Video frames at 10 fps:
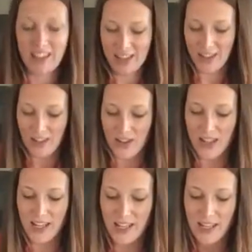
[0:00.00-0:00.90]
All
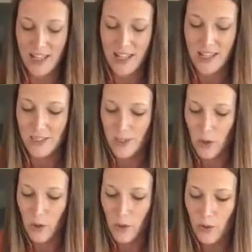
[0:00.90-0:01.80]
right,
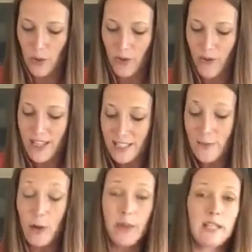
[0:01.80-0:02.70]
so the rest of
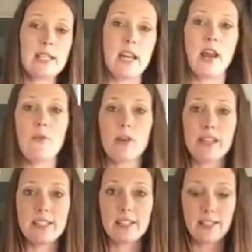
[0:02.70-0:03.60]
our meal tonight will
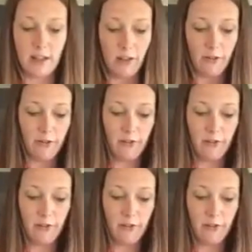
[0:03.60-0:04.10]
consist of